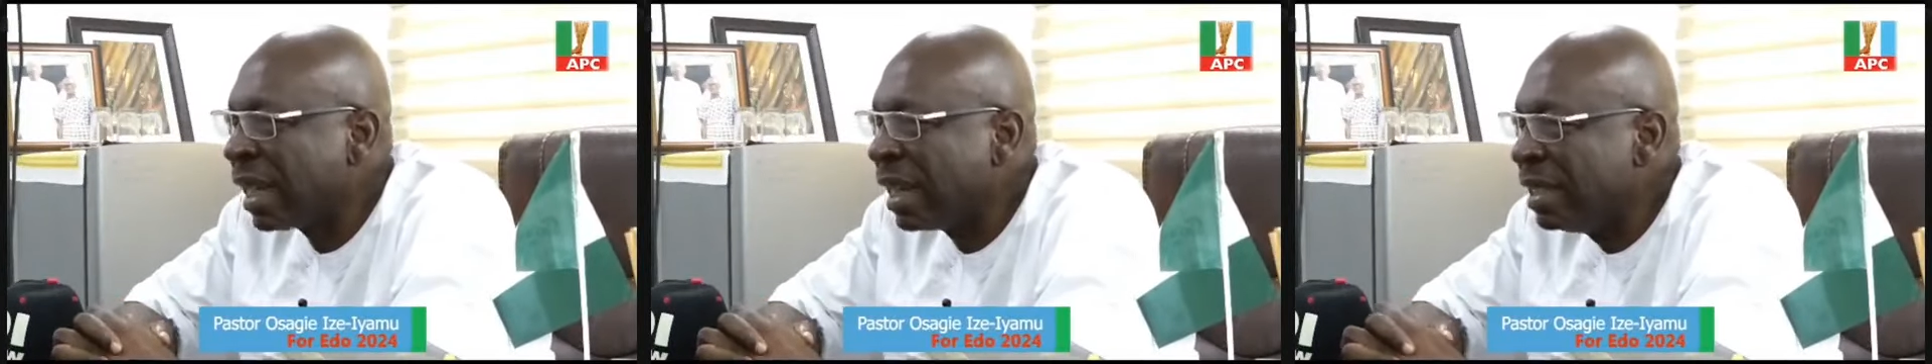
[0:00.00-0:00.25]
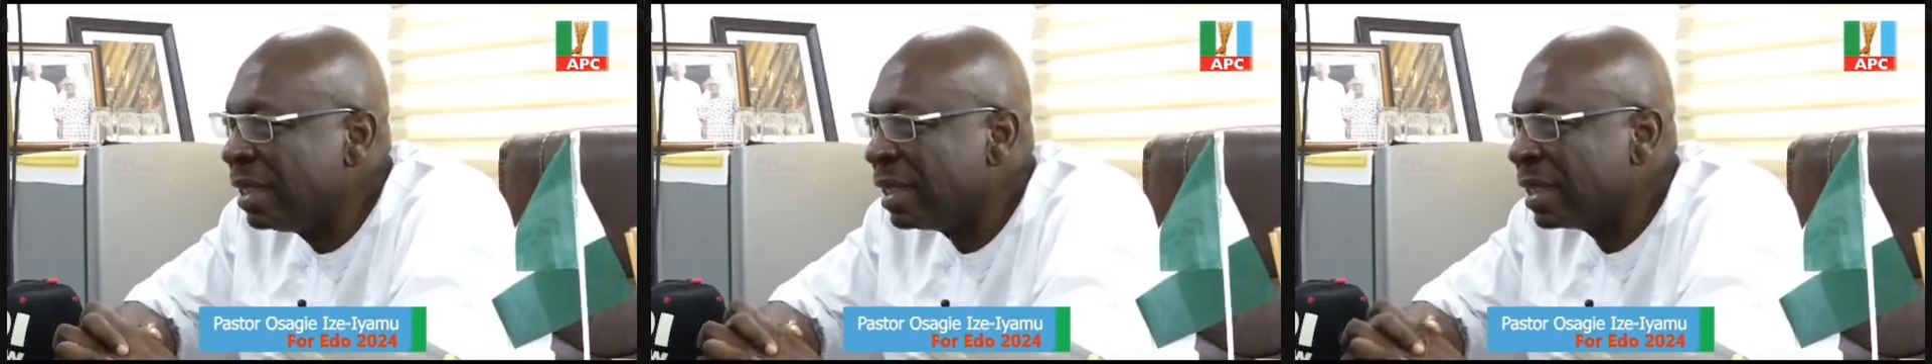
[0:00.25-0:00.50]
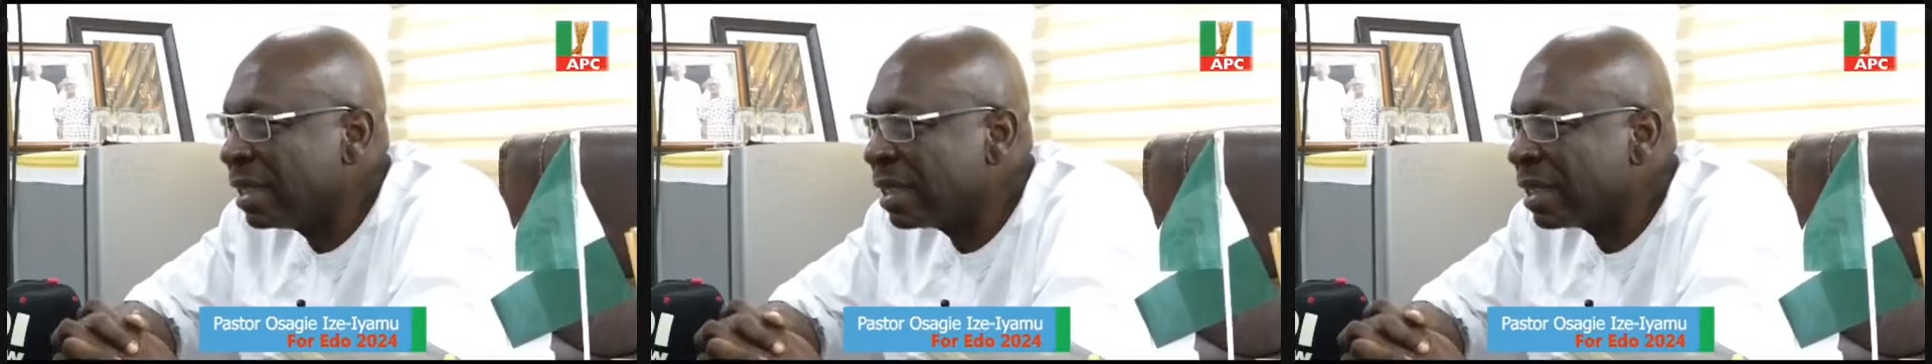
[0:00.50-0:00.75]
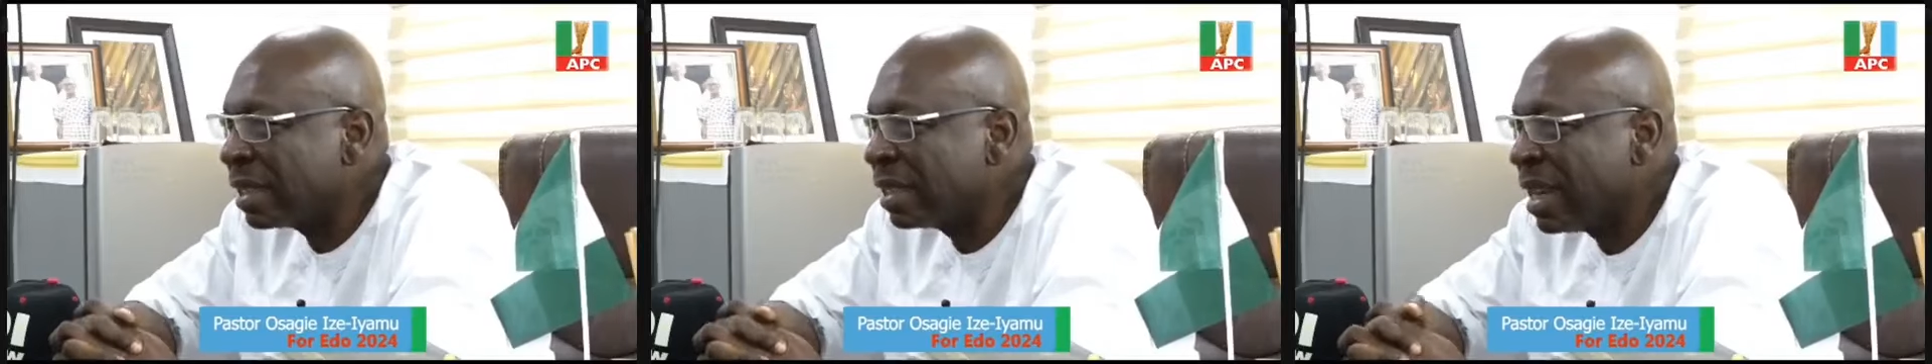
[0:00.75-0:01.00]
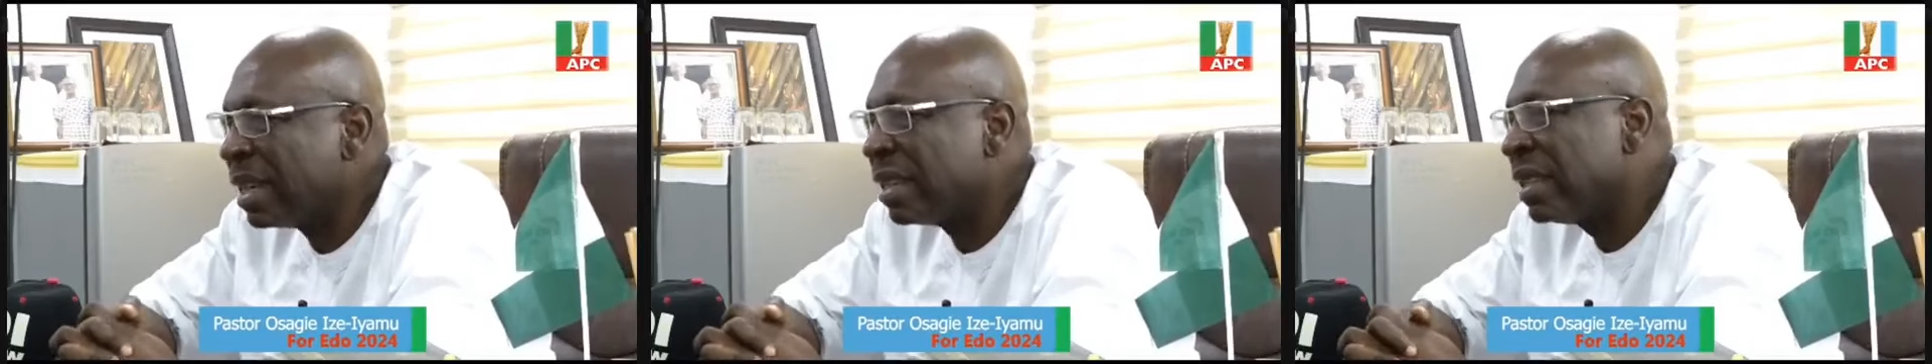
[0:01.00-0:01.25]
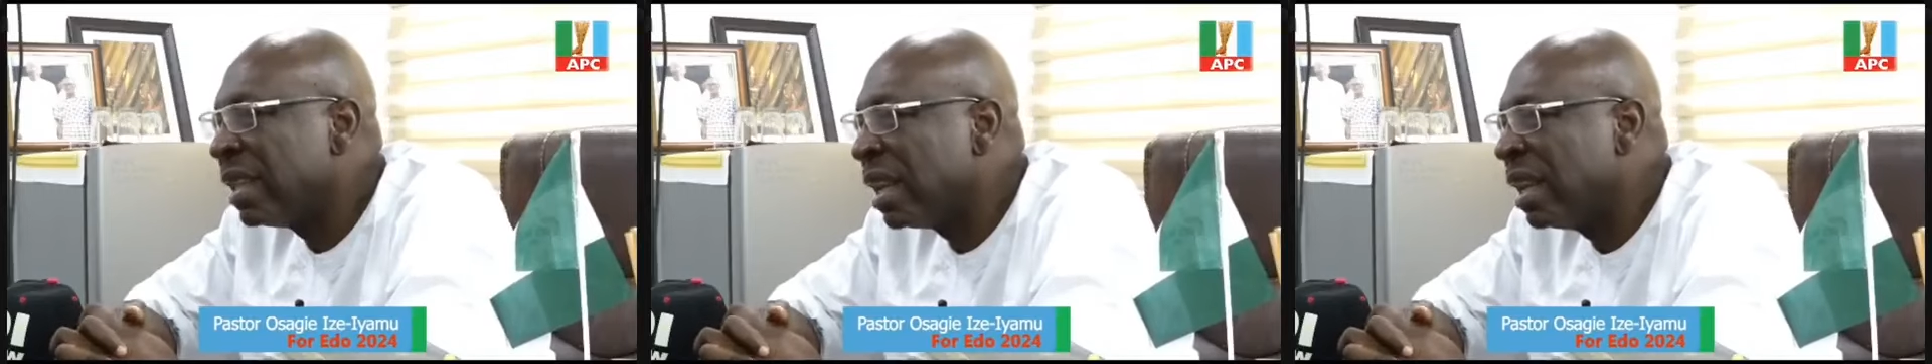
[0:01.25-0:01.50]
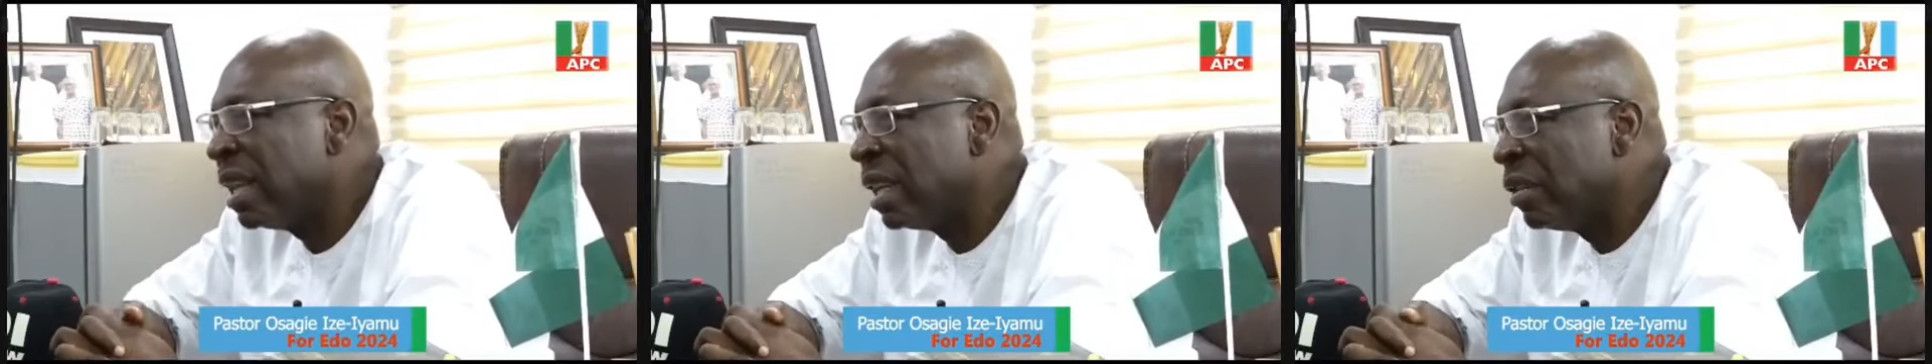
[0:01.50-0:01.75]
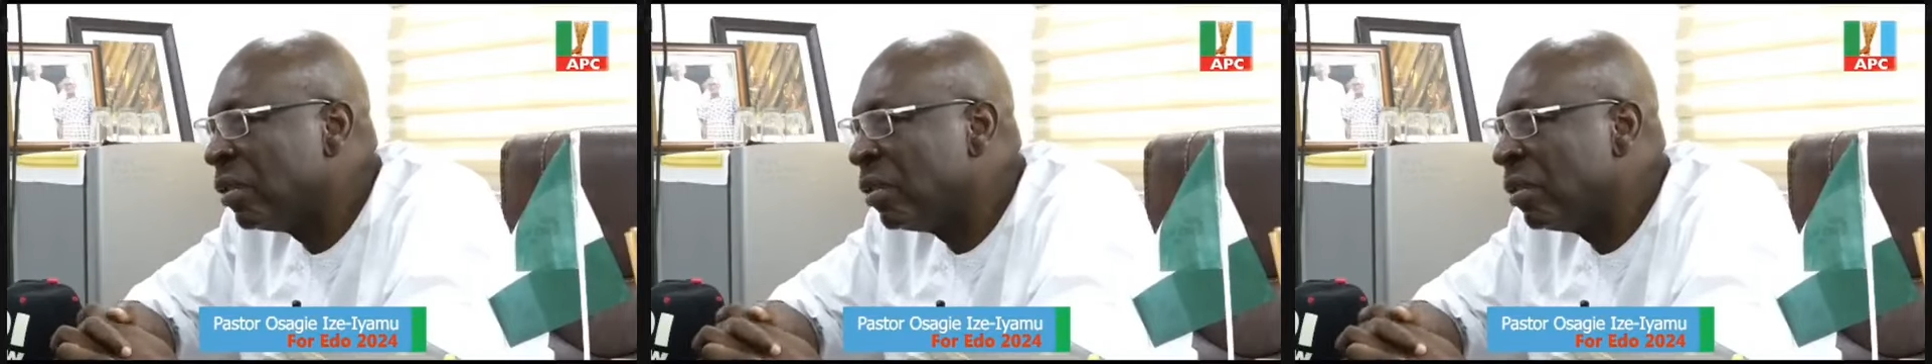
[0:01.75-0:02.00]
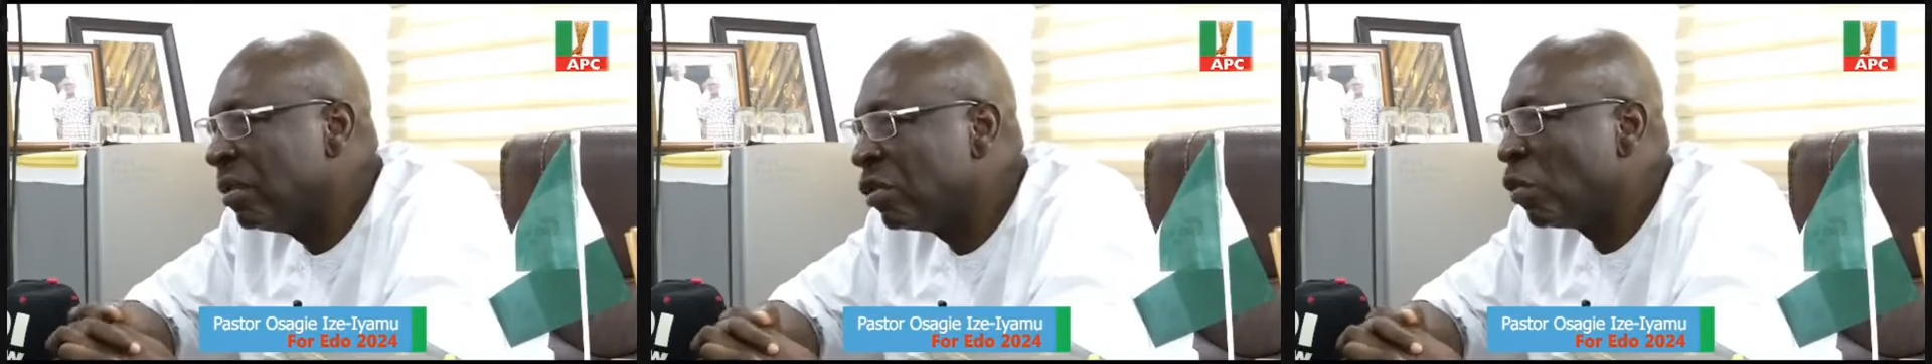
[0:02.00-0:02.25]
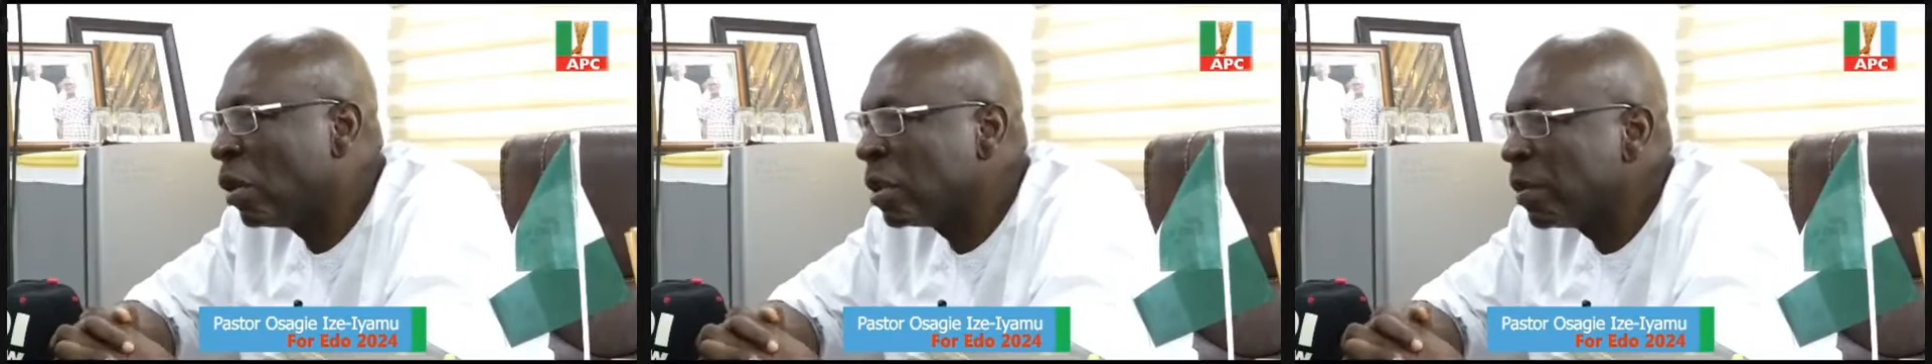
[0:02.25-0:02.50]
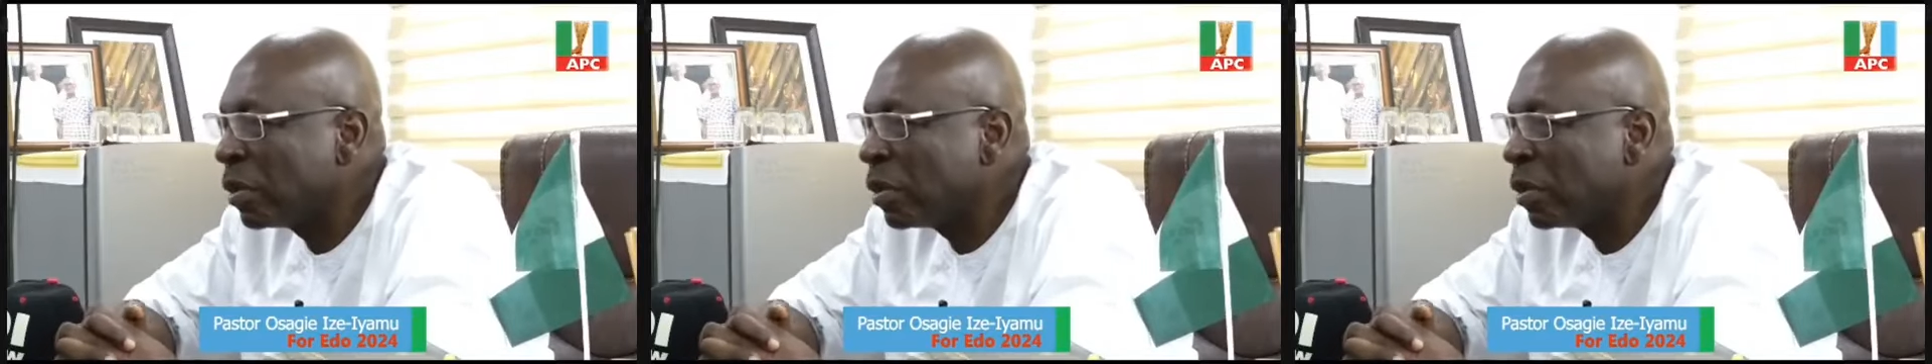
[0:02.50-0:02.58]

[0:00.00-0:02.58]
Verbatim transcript: challenges and steering Edo towards